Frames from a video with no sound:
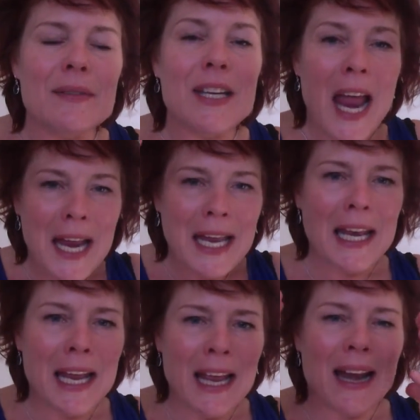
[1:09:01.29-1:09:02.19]
Take it
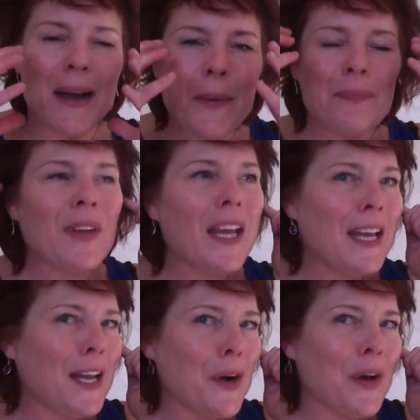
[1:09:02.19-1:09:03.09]
in,
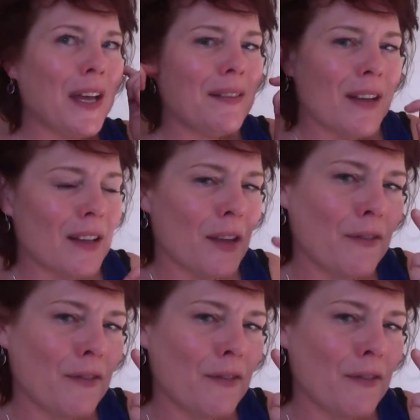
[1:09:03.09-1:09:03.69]
hear it. The